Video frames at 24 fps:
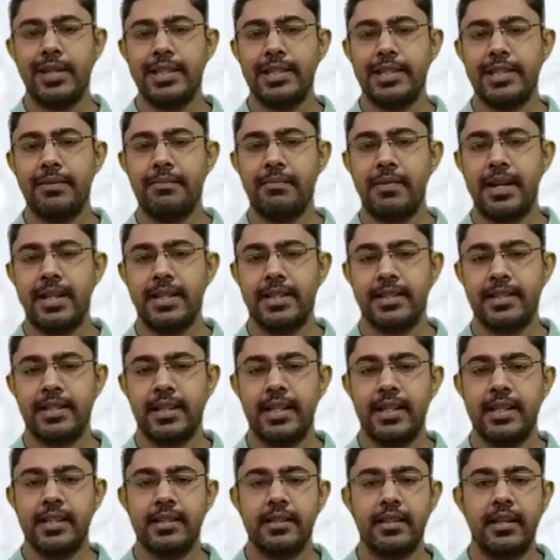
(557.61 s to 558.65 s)
principal
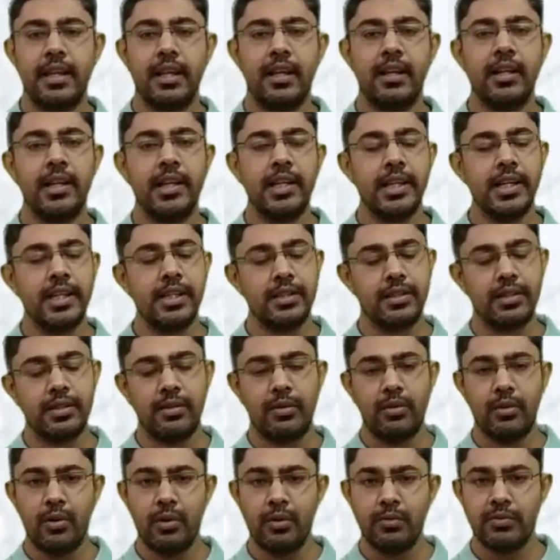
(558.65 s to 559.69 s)
stress is
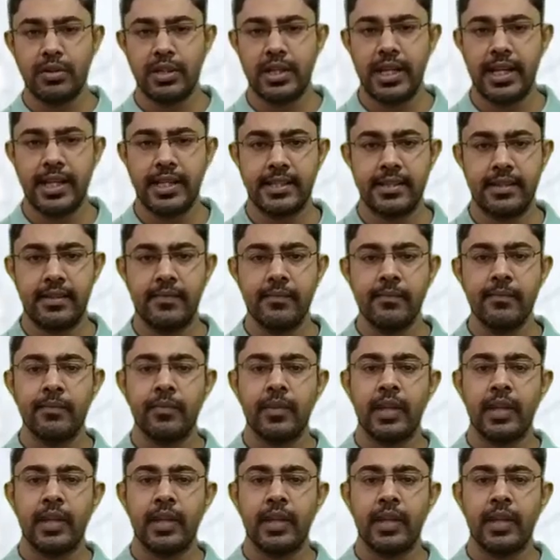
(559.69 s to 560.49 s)
the hoop stress,